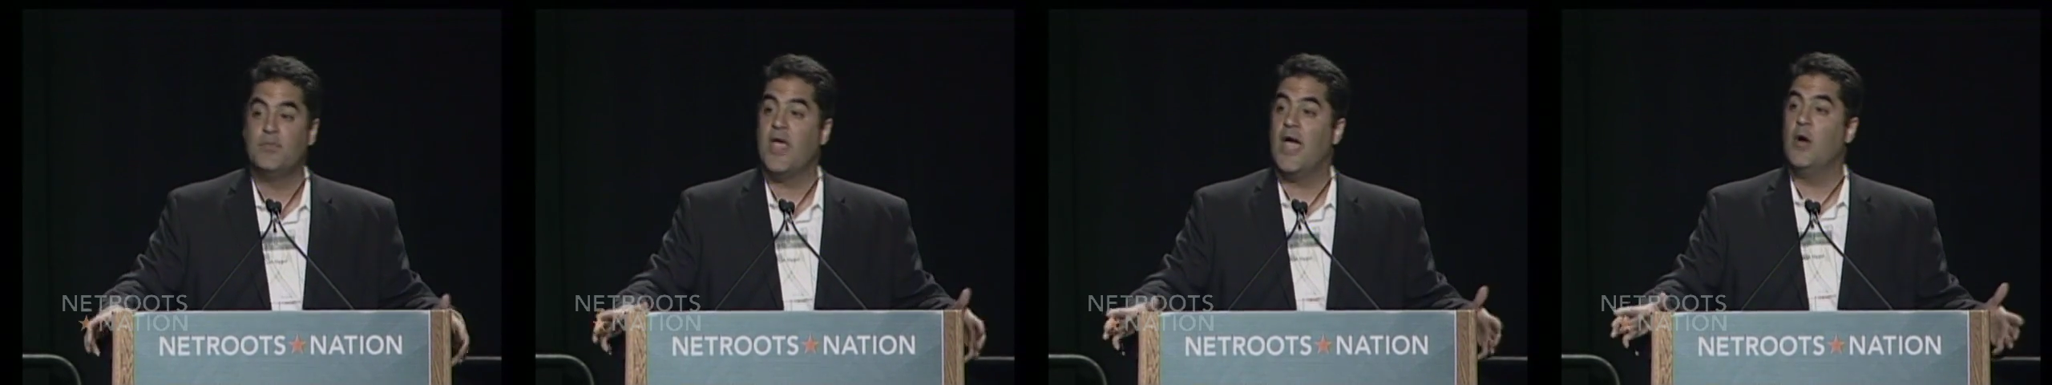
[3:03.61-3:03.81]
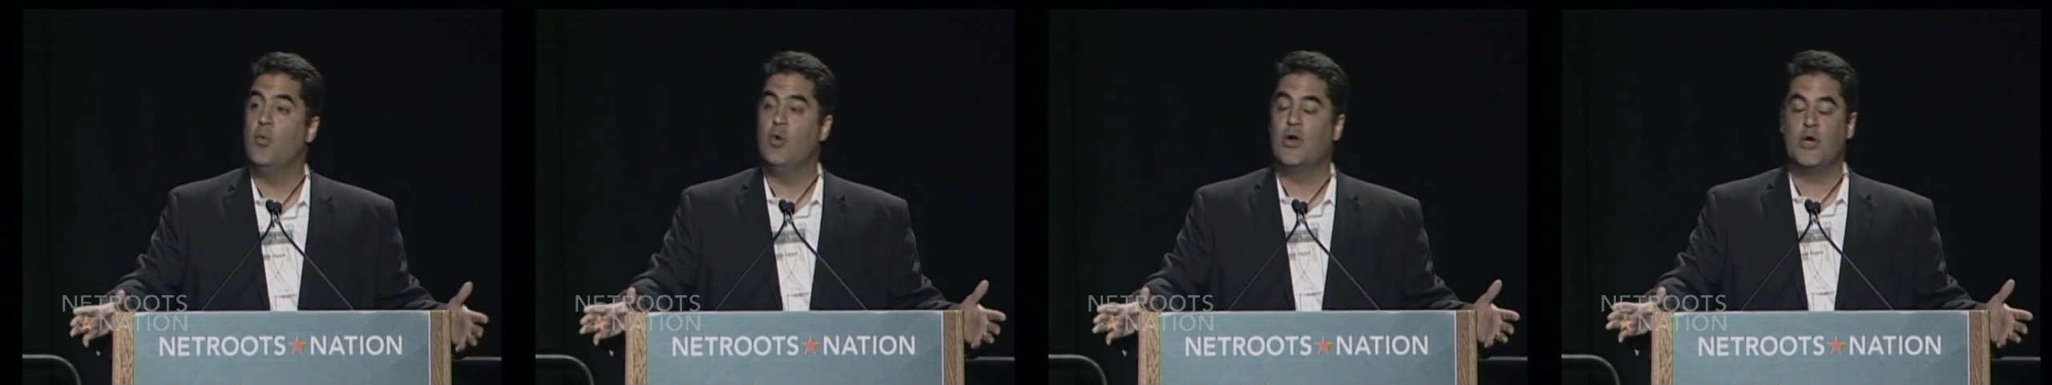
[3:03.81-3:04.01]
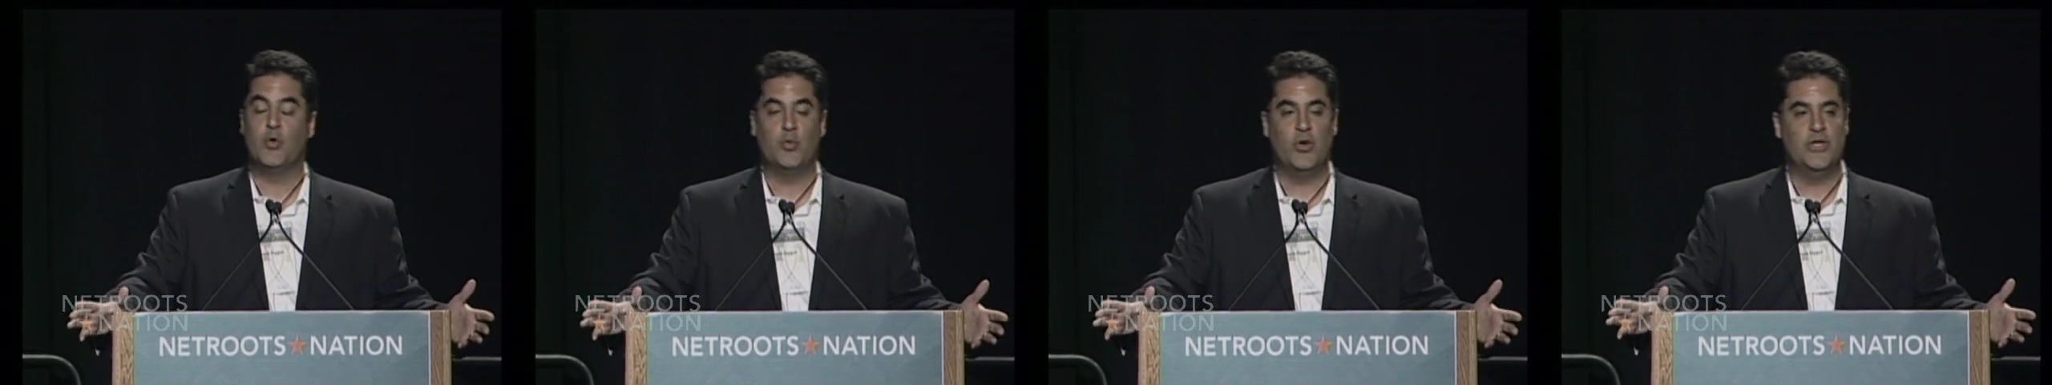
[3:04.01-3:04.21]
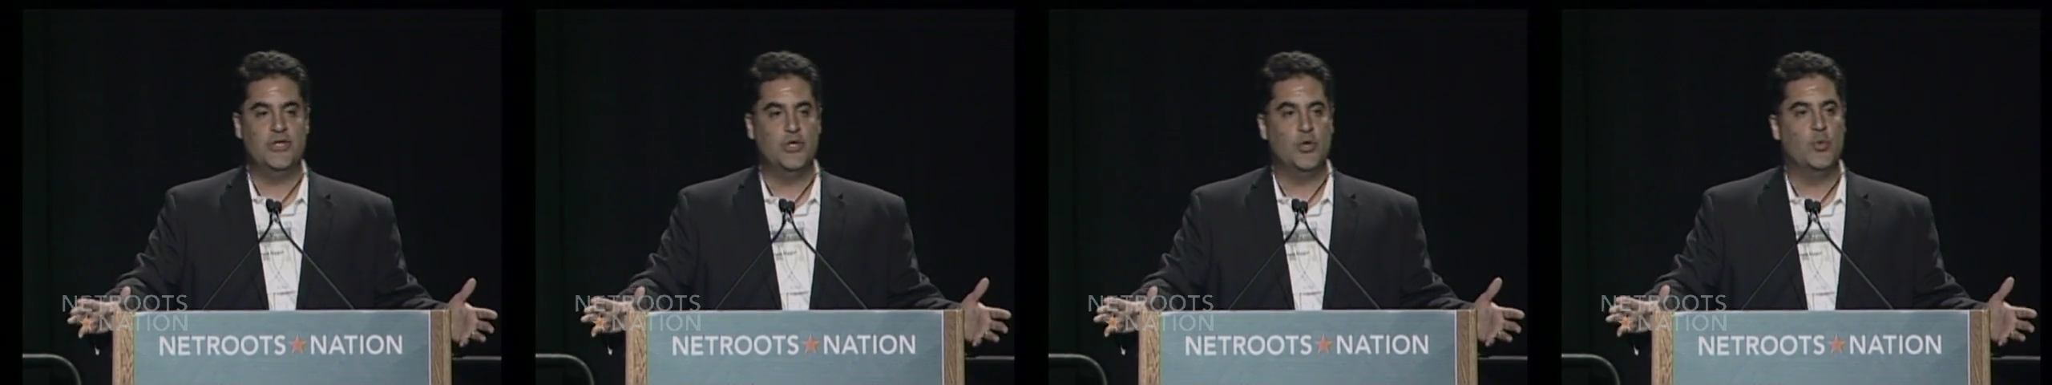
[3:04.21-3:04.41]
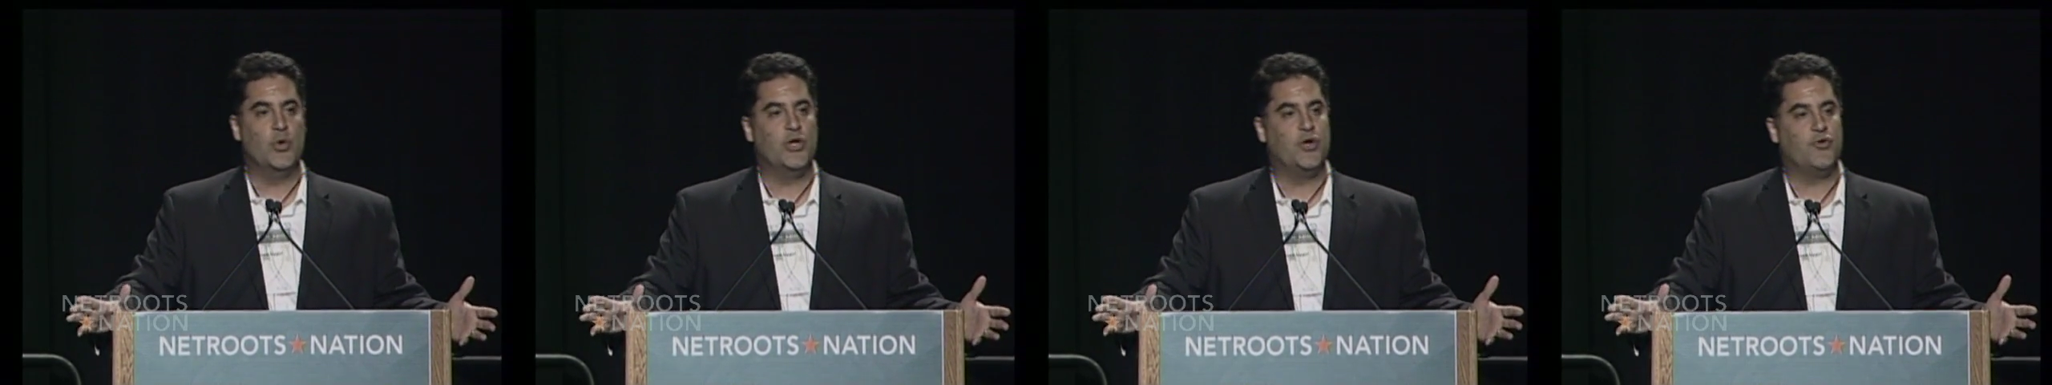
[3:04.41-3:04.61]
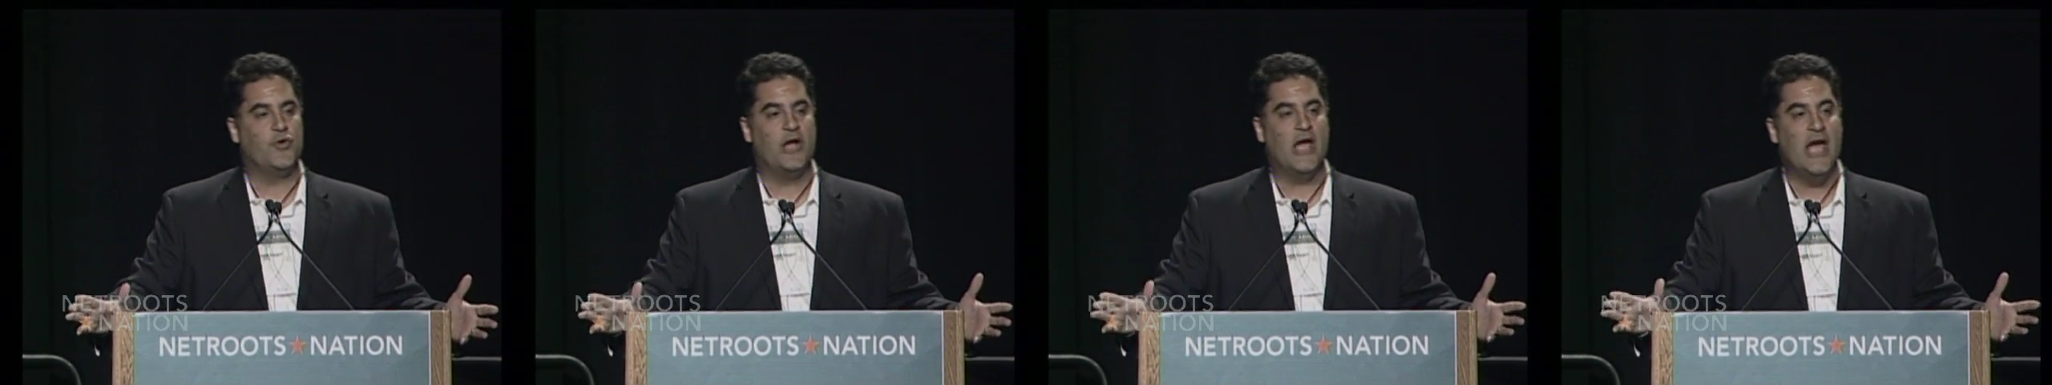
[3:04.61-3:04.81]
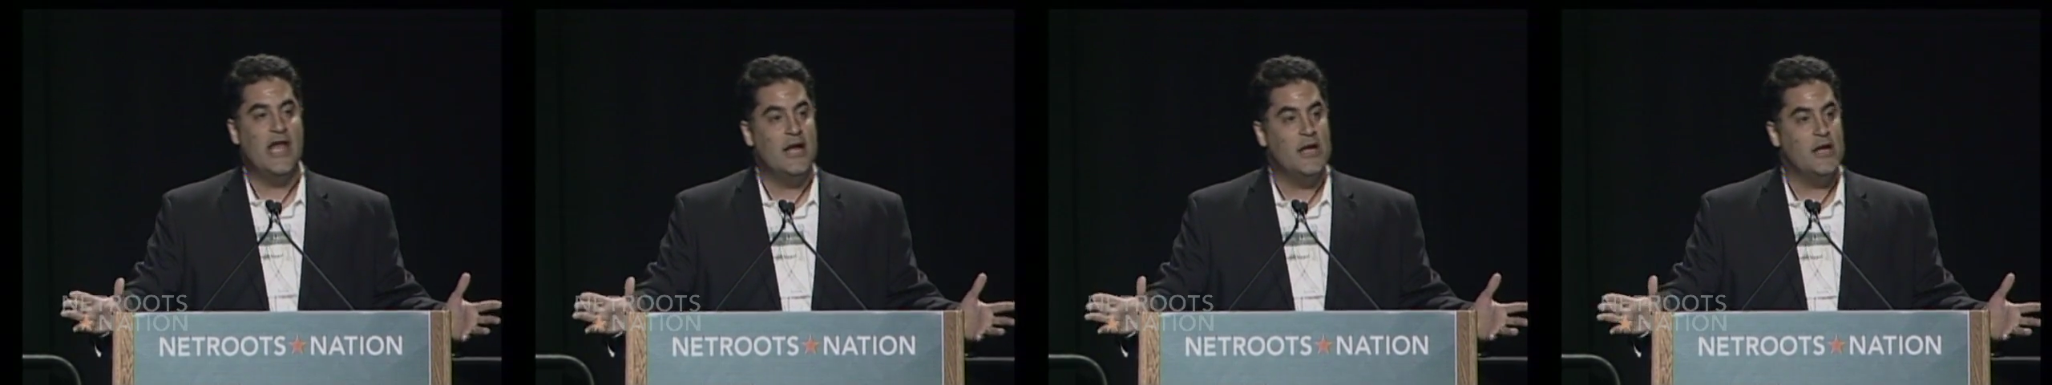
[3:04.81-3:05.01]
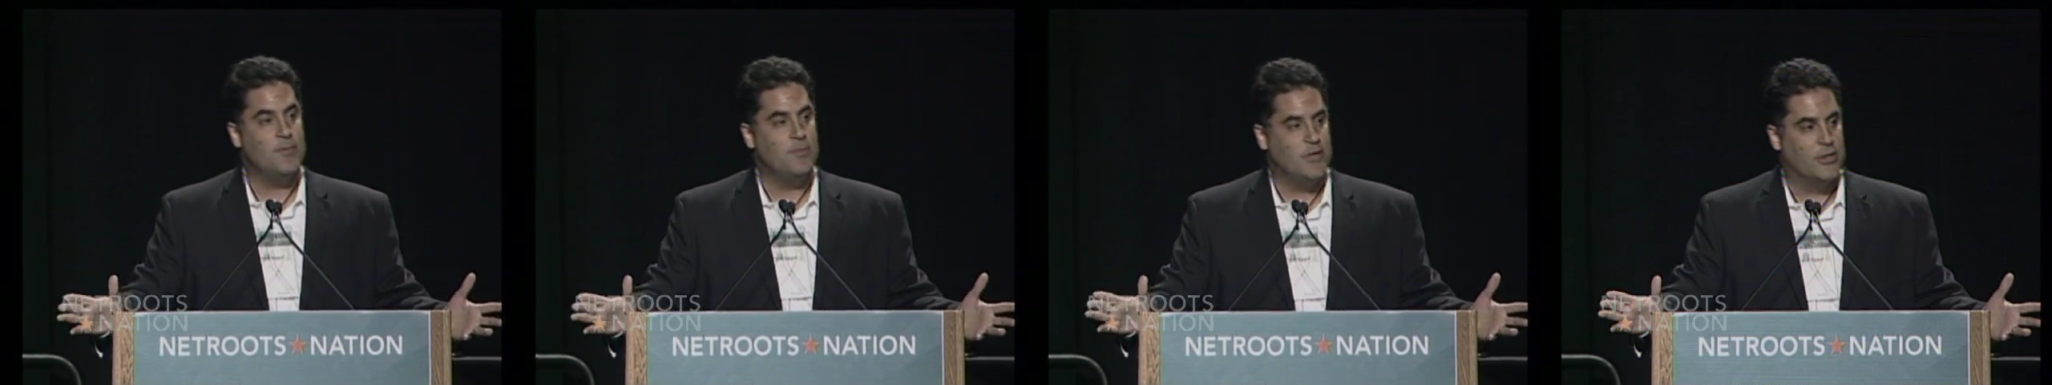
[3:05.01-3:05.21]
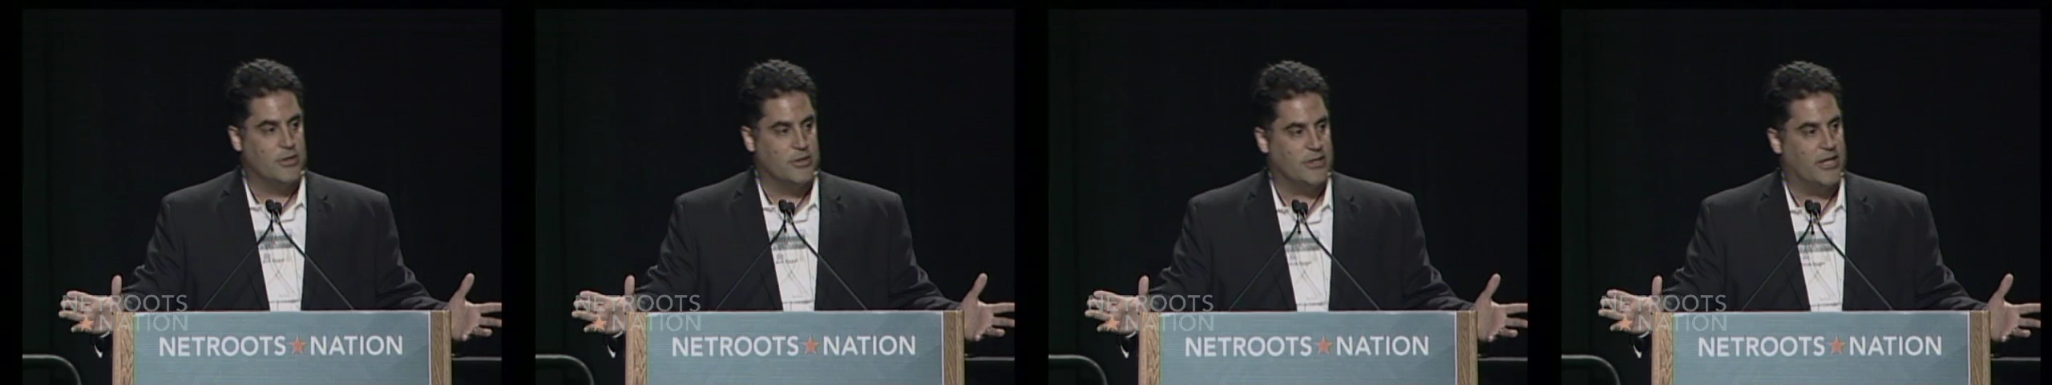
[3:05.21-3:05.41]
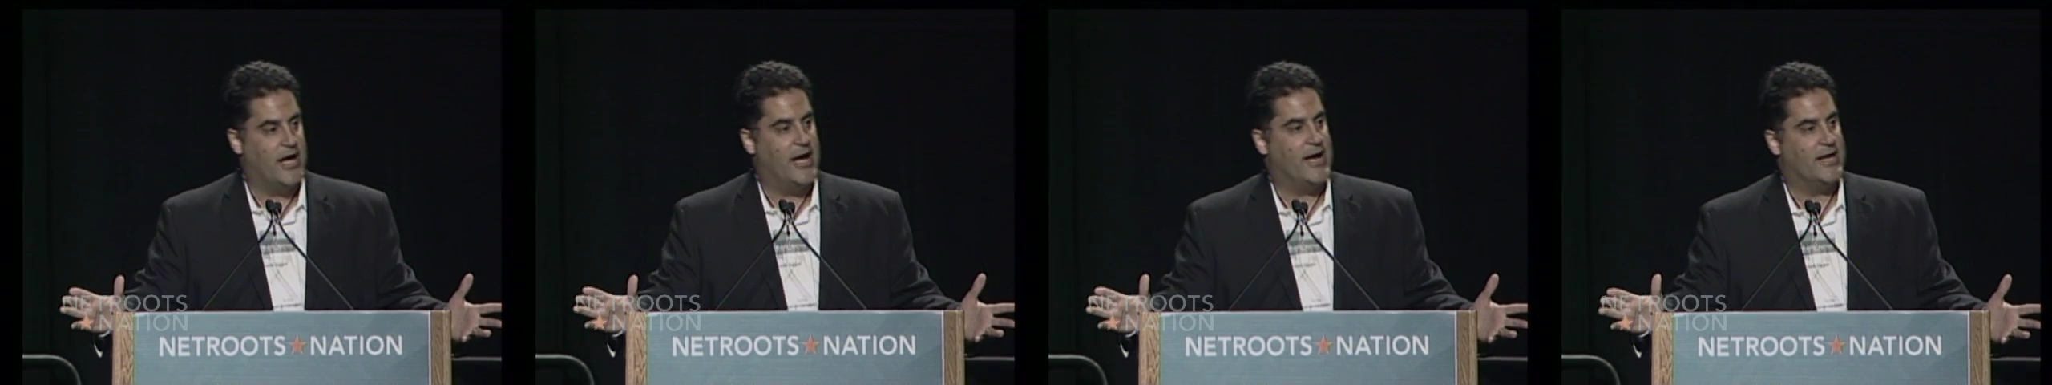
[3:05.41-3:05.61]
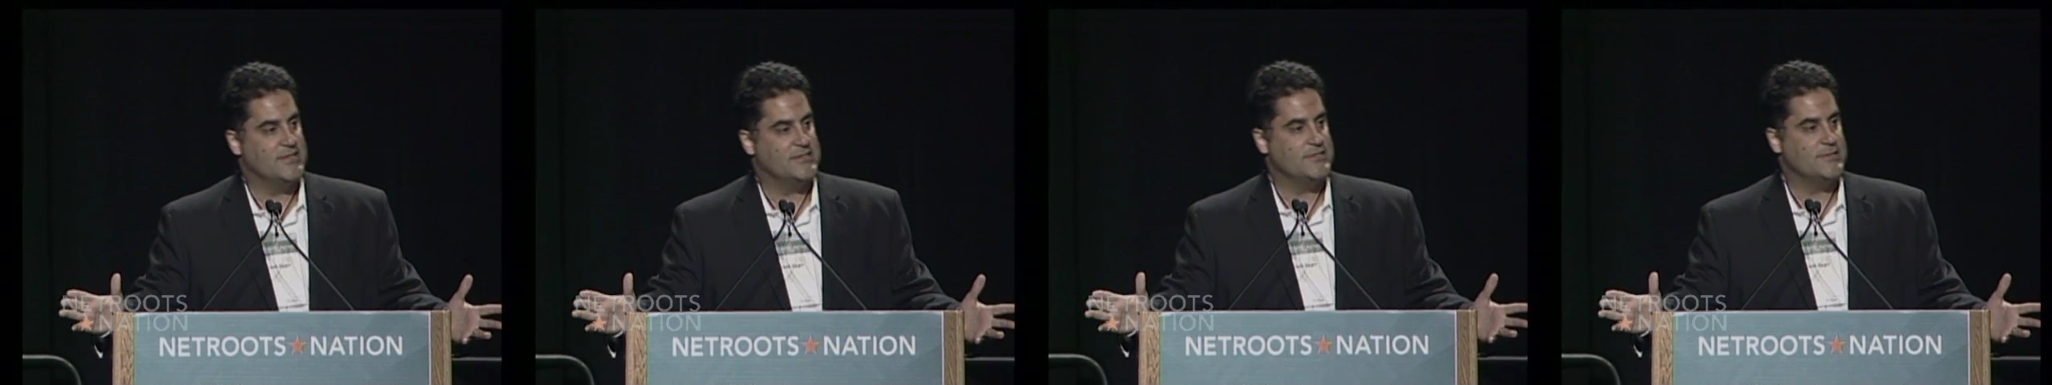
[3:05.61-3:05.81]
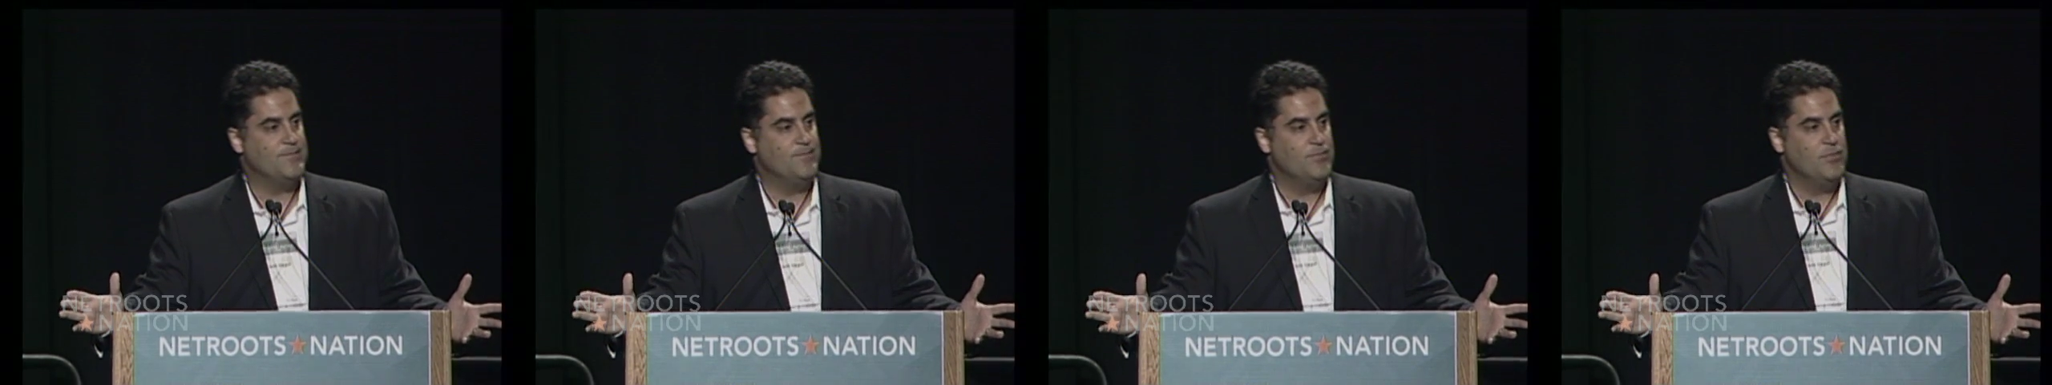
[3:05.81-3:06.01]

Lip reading: And what did we do? We created a middle class.